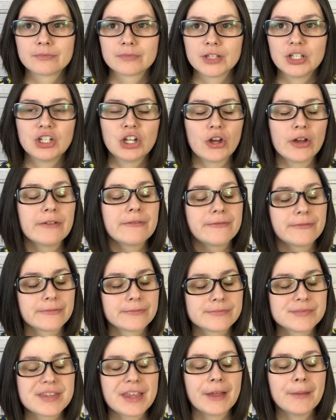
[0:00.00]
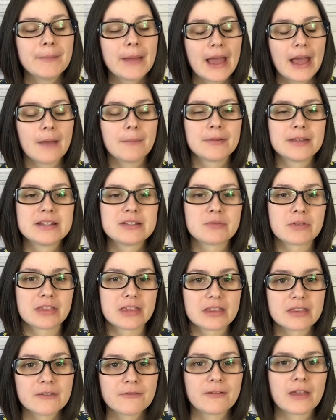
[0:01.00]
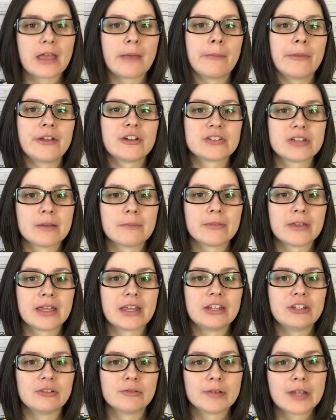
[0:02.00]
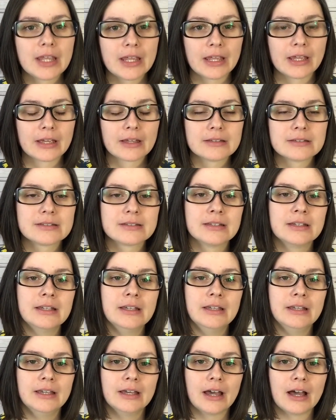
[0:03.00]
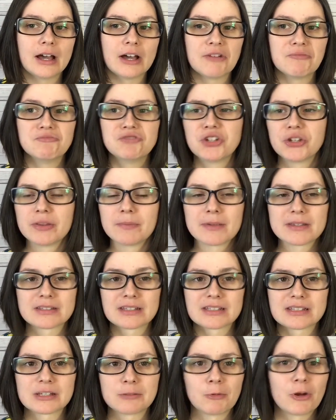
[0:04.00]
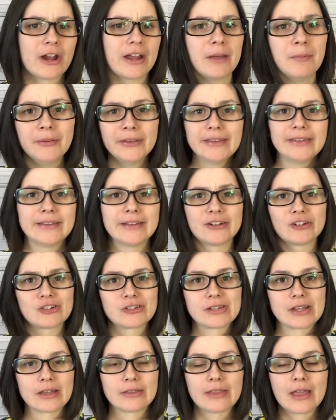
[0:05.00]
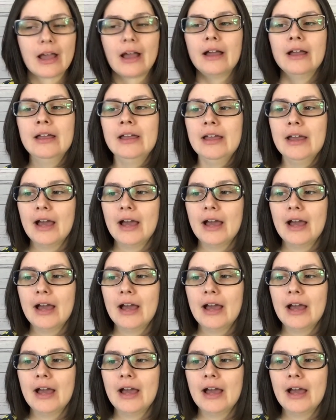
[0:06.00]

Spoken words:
you know, if something happens within the family or something and you can't do the business anymore, I completely understand that.